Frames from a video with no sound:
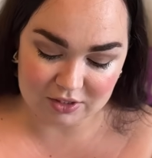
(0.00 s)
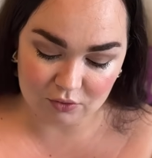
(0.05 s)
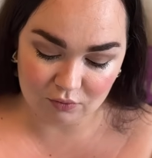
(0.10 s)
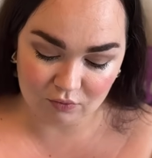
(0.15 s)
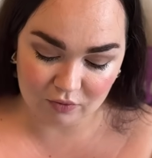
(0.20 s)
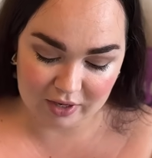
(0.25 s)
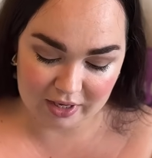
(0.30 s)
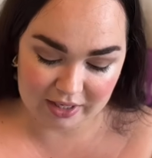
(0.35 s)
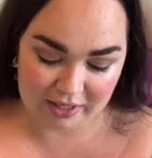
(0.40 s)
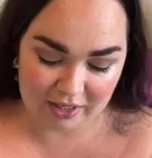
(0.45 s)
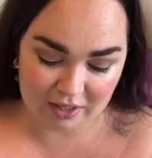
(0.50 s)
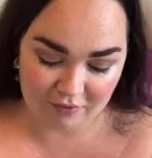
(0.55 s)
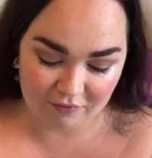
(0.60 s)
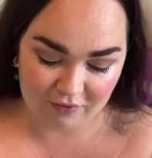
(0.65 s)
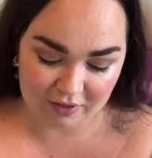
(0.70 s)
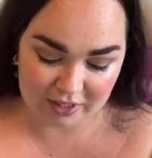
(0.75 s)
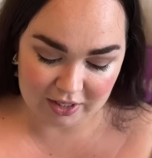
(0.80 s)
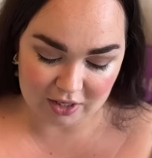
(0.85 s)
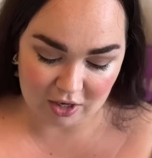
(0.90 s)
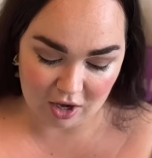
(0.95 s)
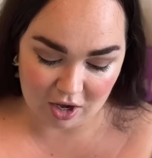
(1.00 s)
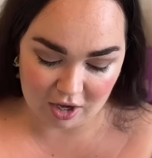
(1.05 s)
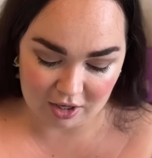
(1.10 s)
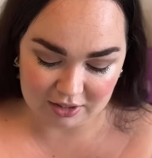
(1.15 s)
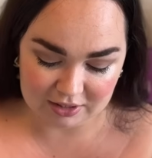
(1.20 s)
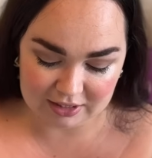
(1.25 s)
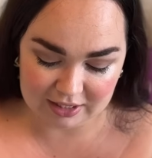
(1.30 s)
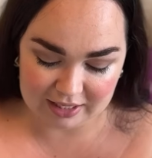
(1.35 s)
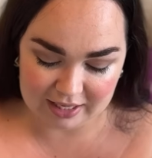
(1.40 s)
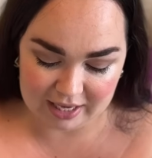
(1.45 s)
a really lovely
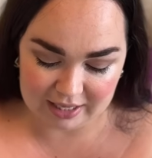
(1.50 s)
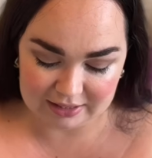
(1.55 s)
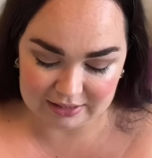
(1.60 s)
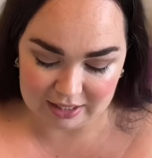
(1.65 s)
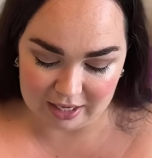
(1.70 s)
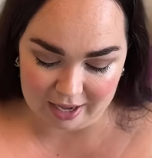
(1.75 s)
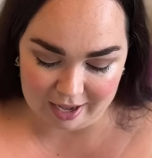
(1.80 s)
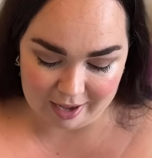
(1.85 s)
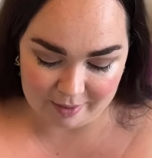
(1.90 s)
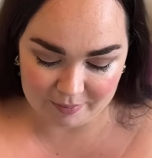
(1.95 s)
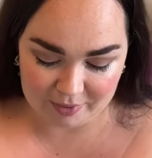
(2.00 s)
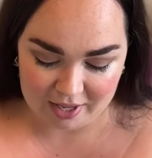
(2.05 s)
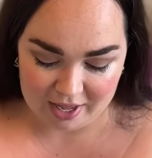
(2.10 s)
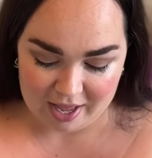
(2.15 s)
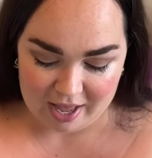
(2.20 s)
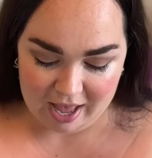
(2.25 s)
yarn to knit up.